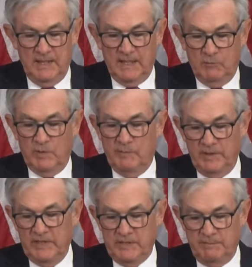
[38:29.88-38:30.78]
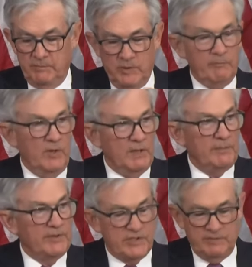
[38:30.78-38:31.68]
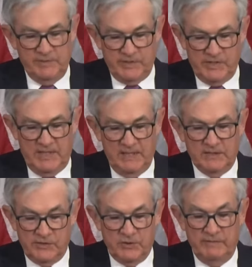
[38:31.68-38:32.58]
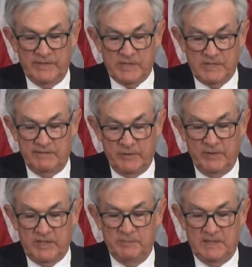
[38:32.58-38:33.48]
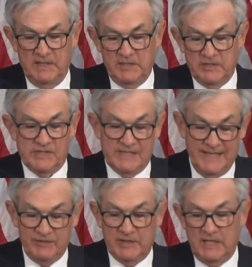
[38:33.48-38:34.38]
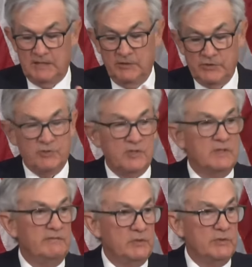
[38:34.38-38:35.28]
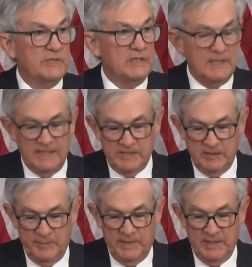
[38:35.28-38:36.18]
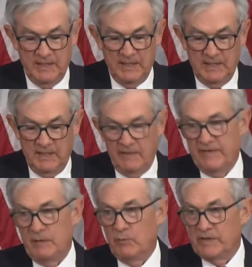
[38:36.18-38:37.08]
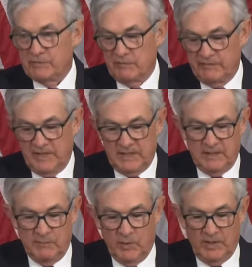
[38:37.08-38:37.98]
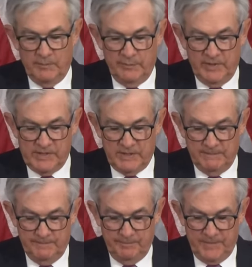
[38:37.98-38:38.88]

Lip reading: And what market participants say in surveys of their expectations is actually closer to the views in the SEP than what is reflected in market pricing.